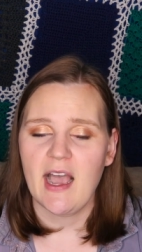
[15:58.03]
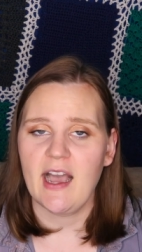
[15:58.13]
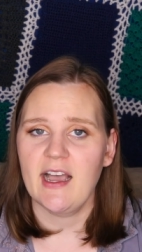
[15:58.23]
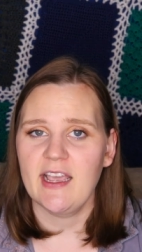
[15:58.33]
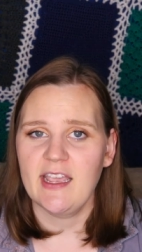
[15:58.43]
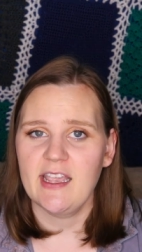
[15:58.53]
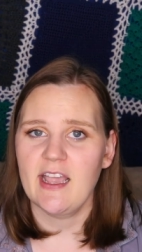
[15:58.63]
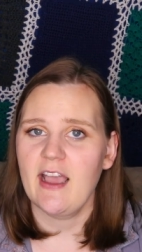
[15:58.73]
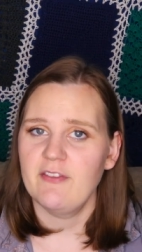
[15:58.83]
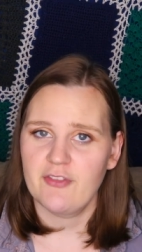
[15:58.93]
I
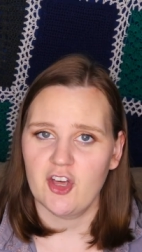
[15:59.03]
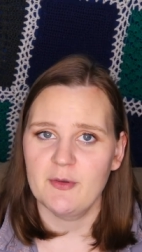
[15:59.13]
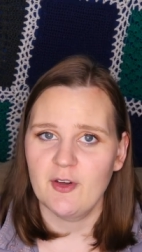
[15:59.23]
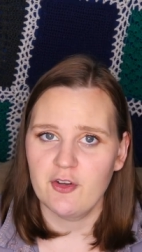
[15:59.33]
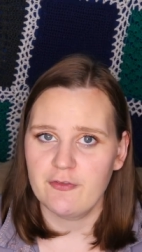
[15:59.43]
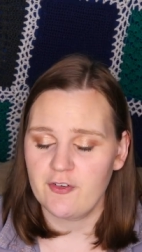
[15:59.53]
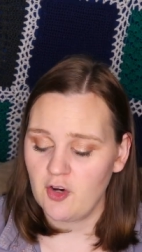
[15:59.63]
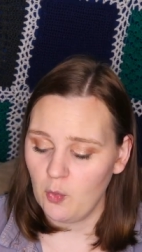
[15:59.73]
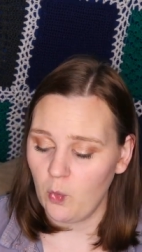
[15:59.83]
have thought about it for a